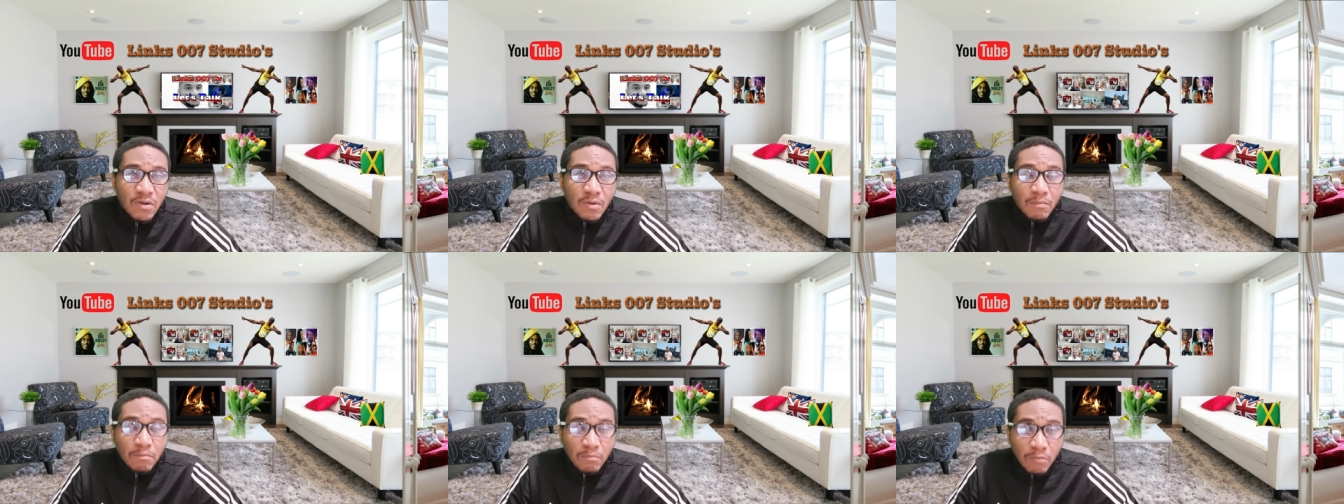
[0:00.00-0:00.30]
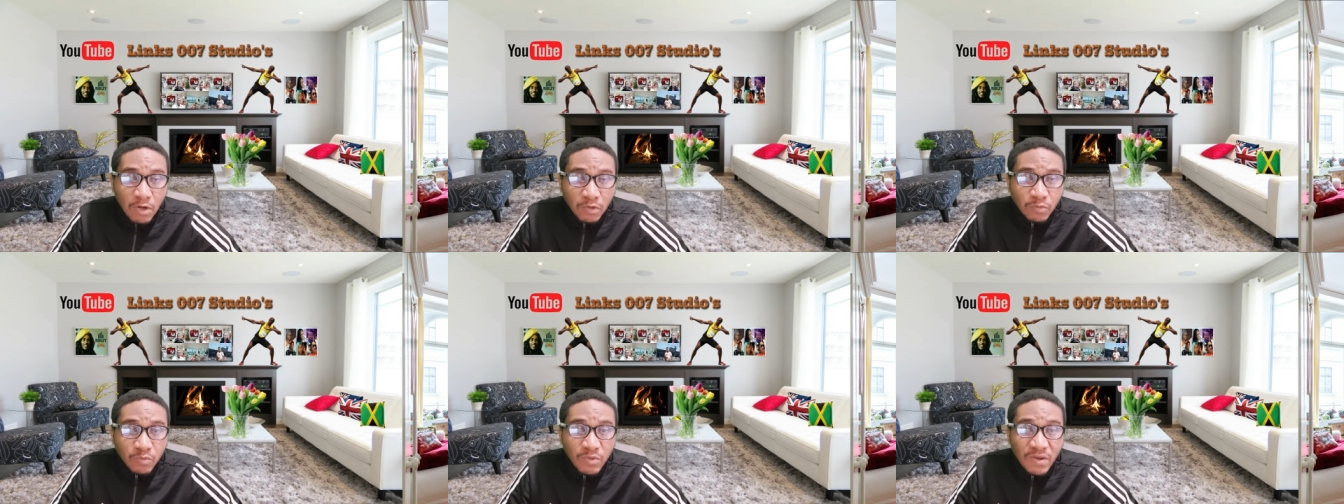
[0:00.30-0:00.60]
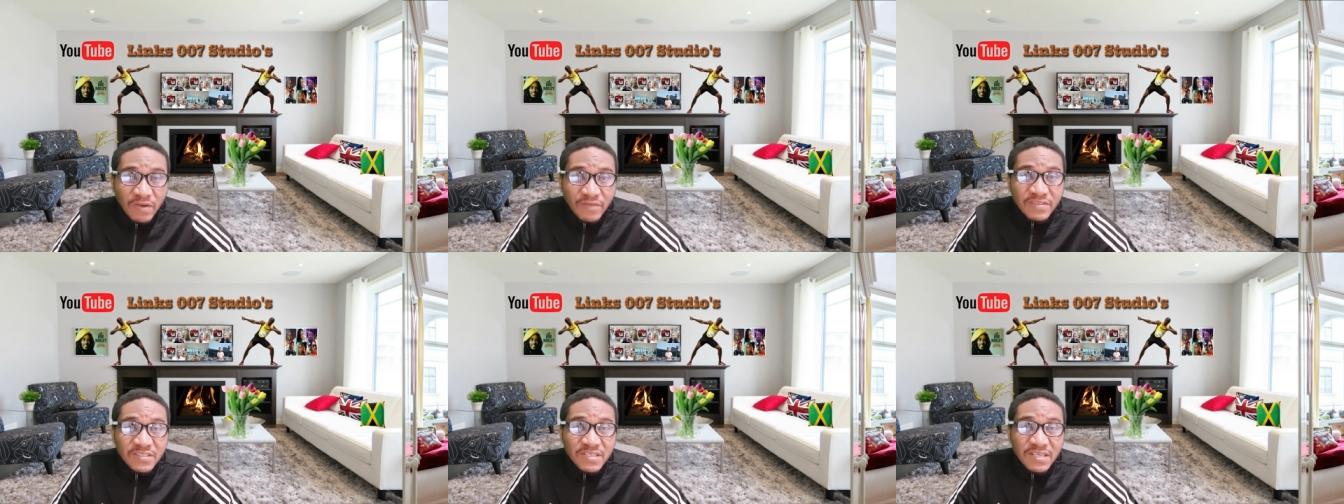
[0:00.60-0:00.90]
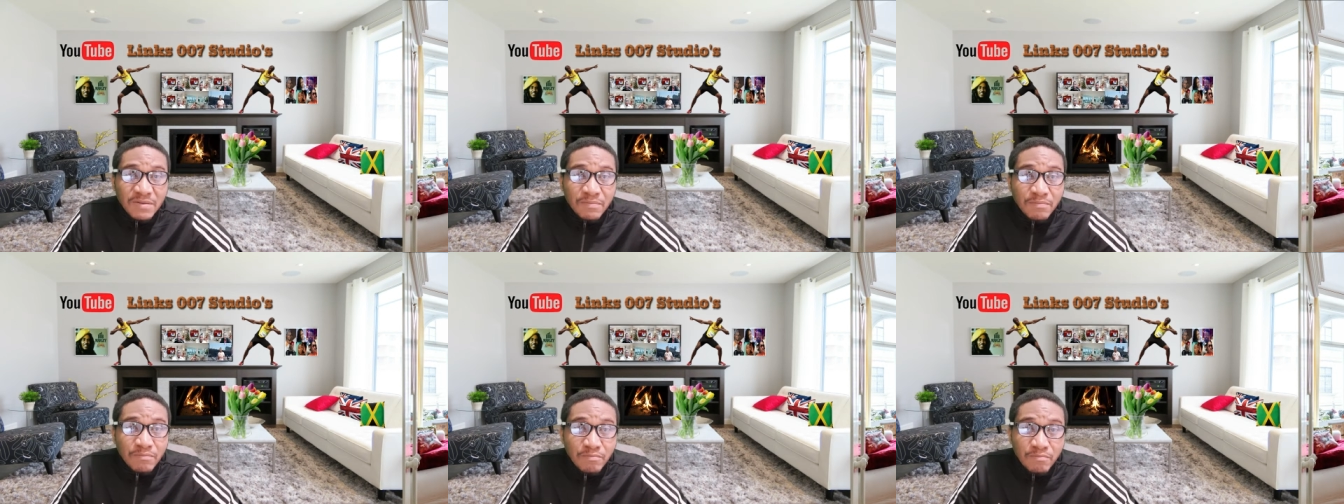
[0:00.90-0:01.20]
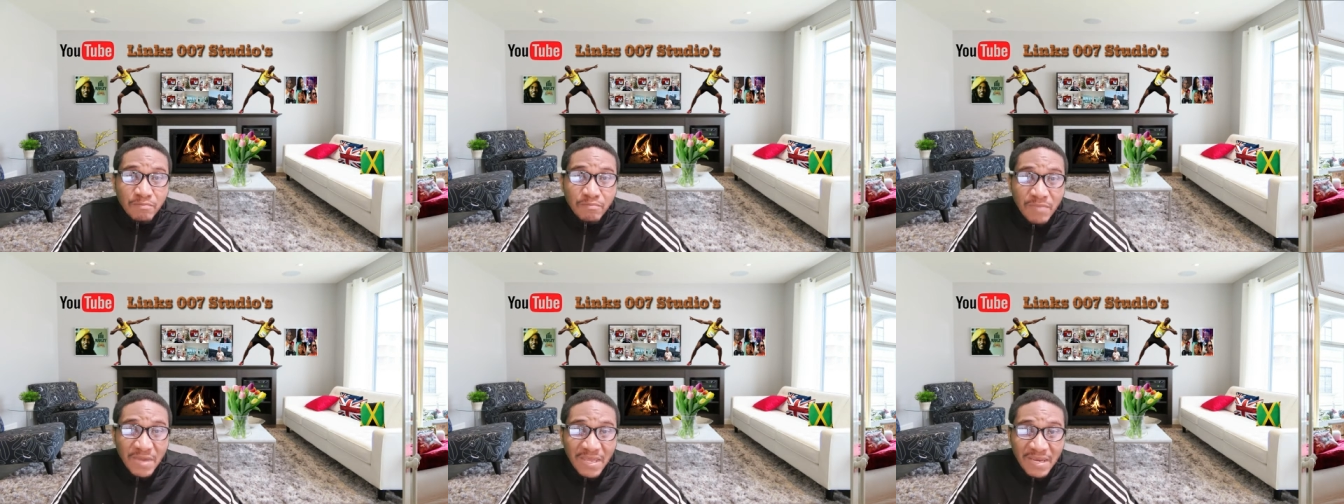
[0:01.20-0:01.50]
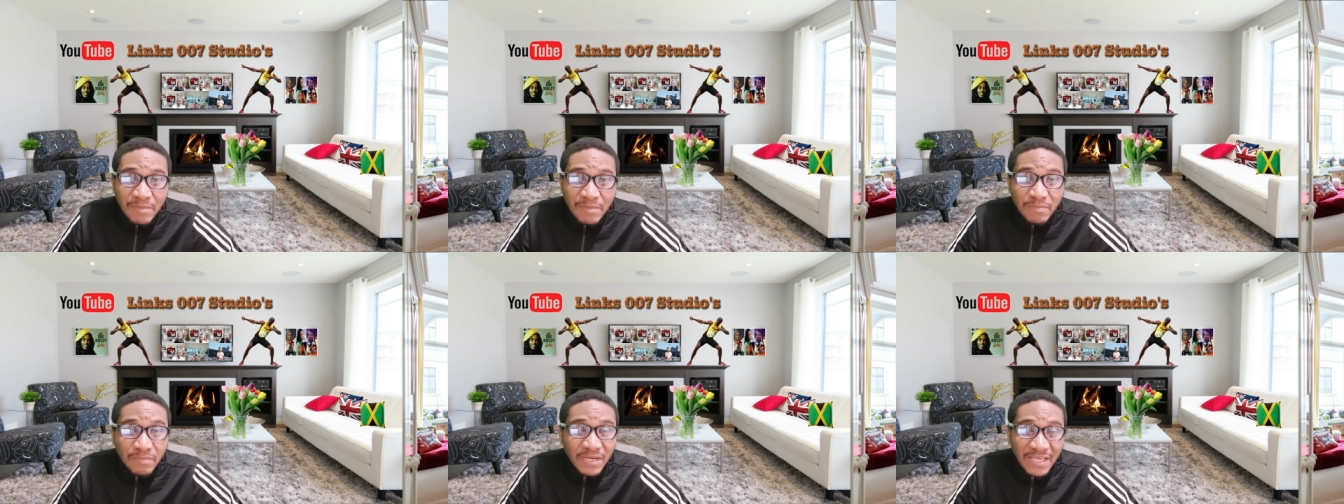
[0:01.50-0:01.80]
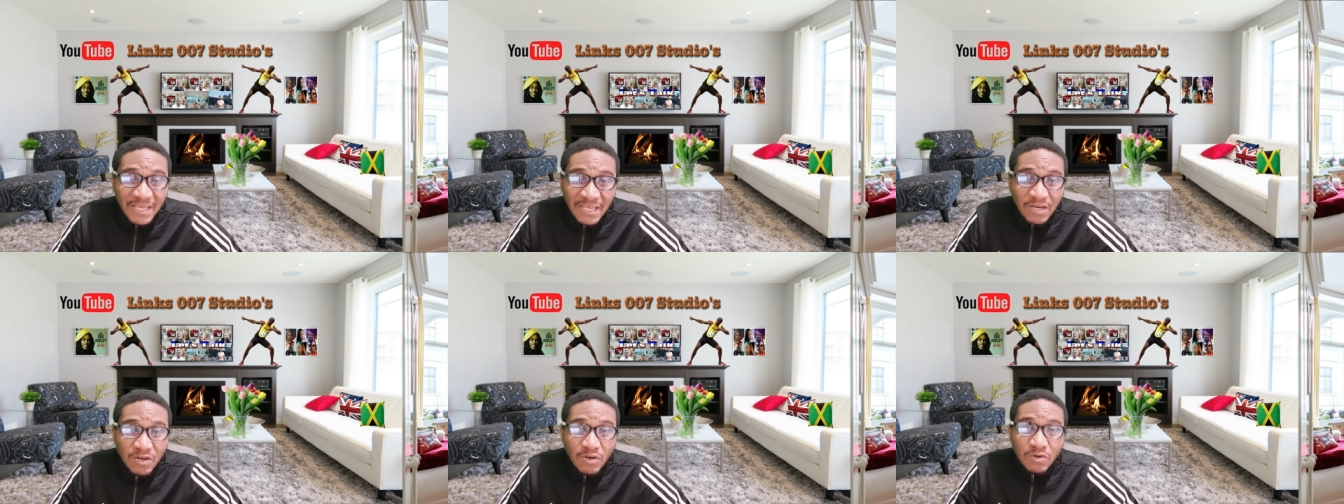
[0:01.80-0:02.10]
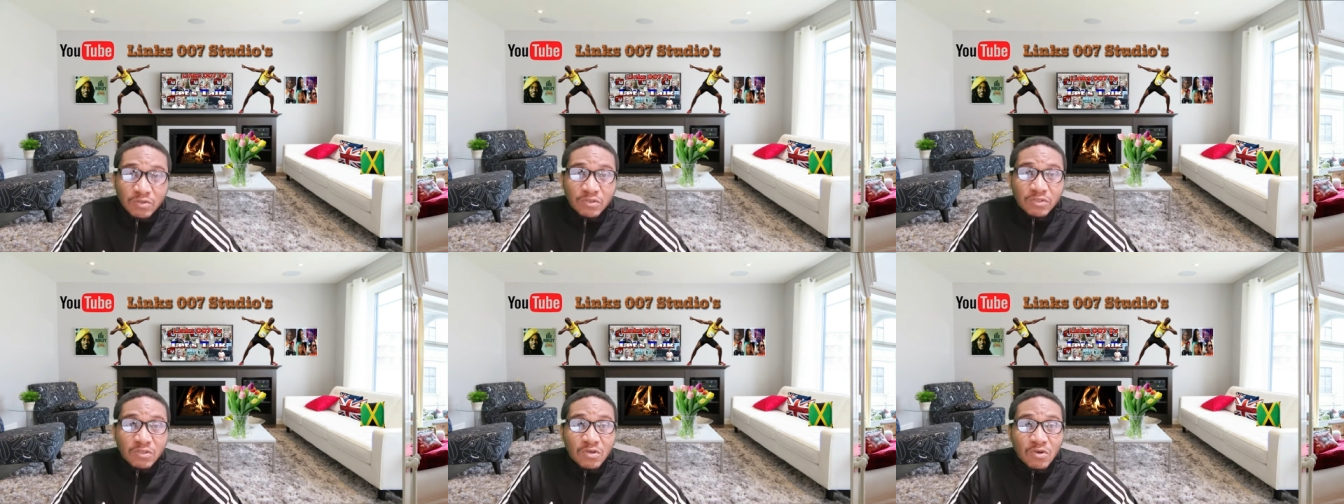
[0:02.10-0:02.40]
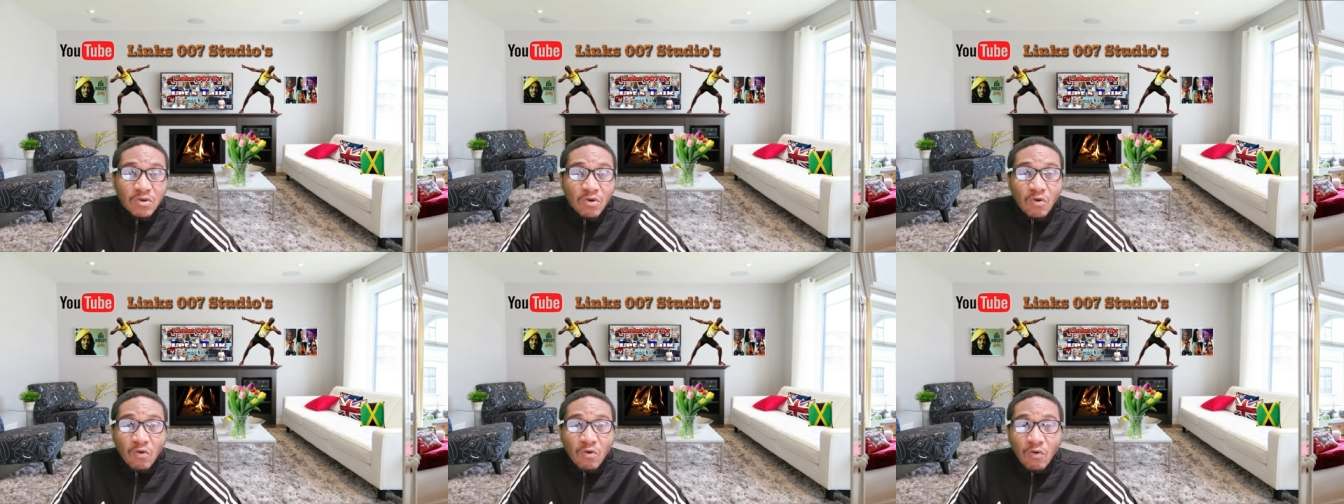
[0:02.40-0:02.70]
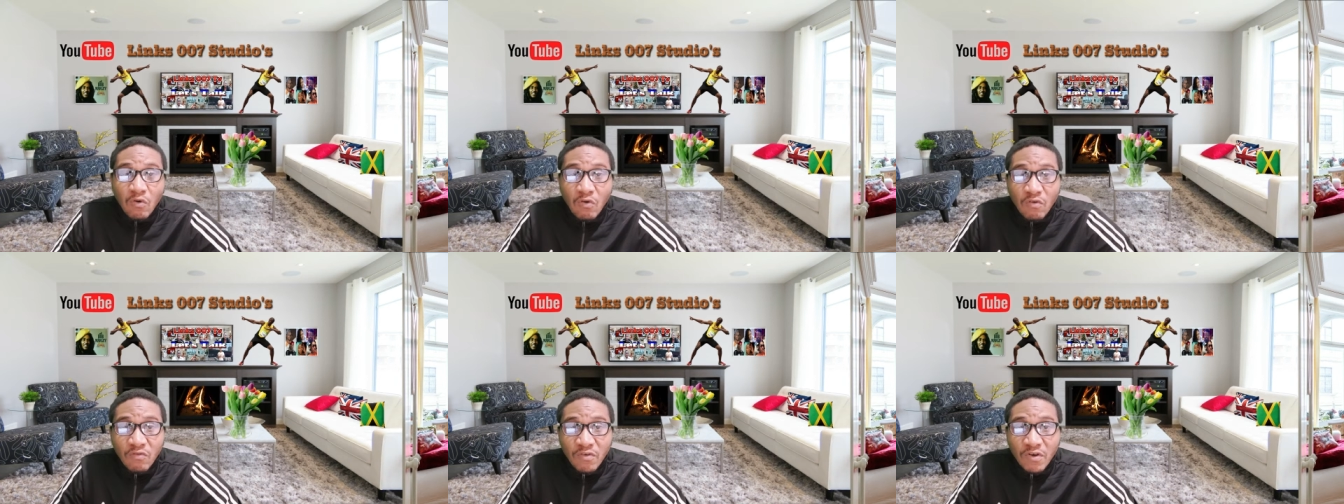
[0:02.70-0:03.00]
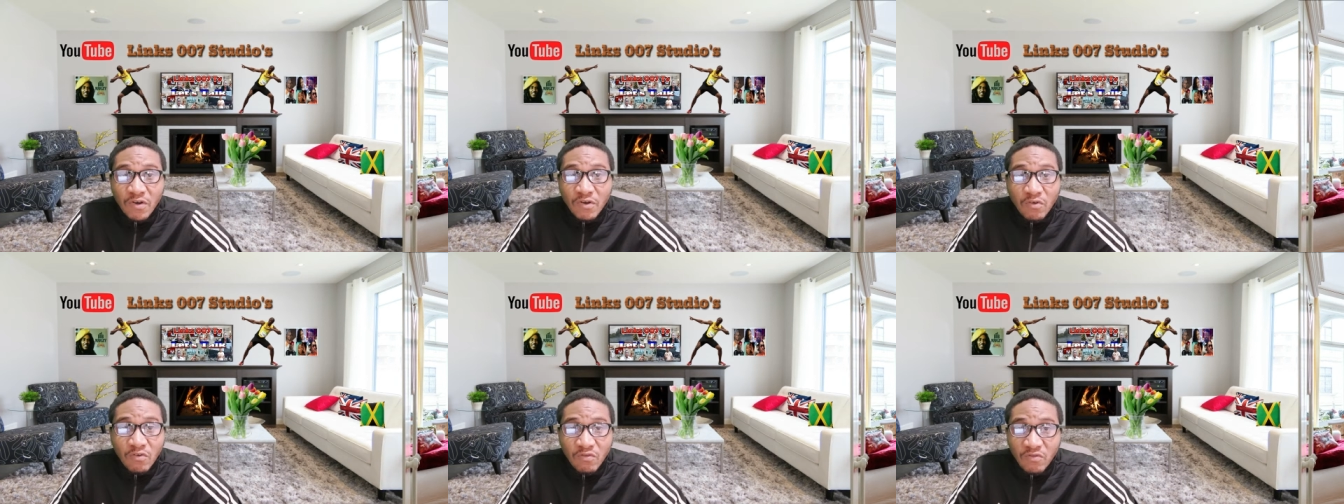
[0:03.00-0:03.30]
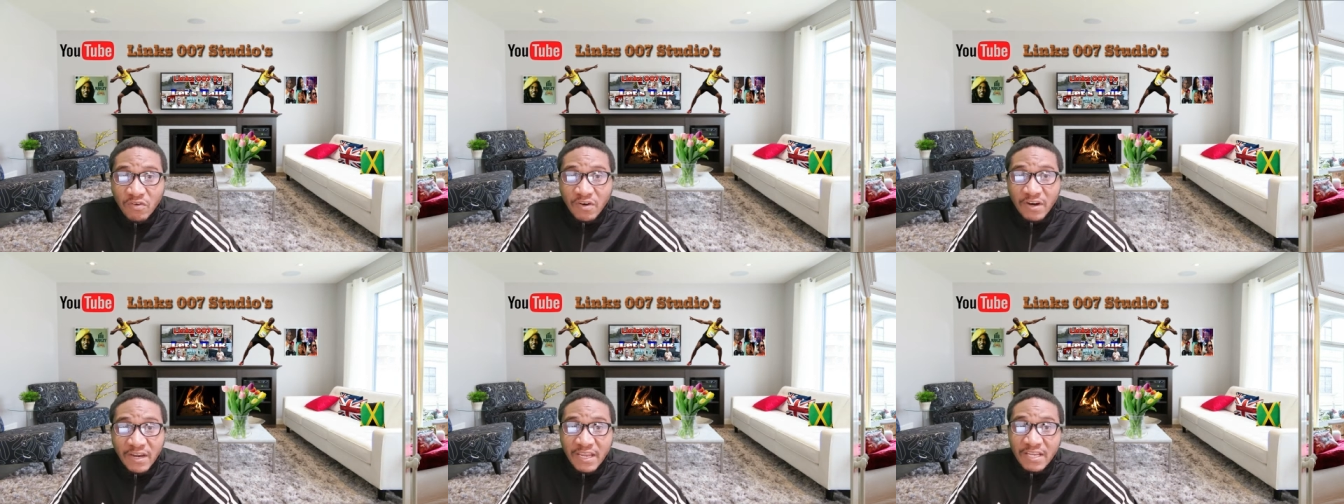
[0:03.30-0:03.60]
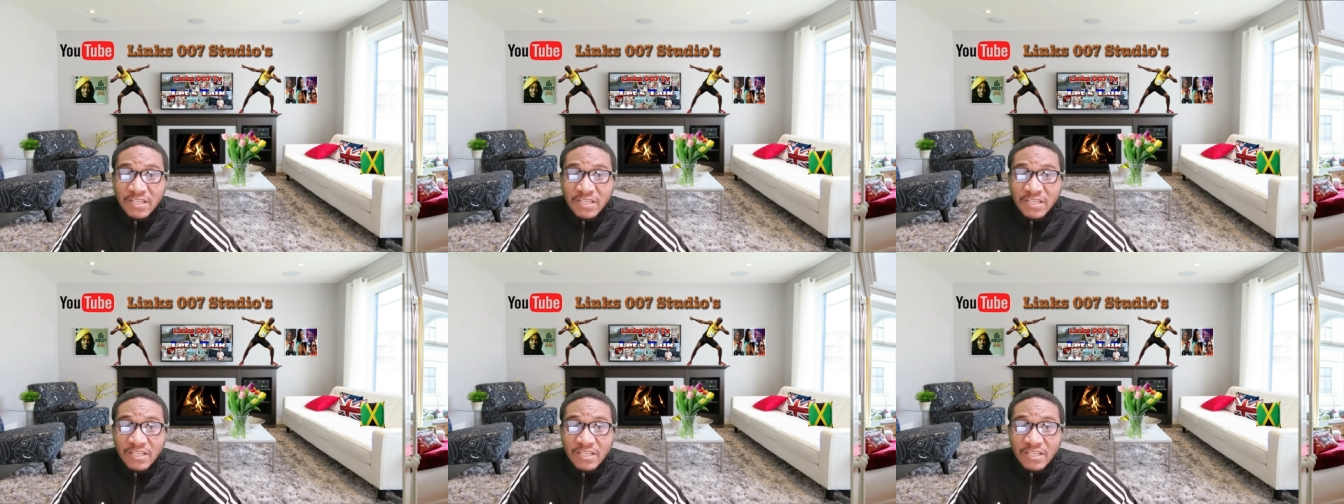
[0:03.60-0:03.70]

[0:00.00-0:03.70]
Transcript: but we have seen many played out over and over again.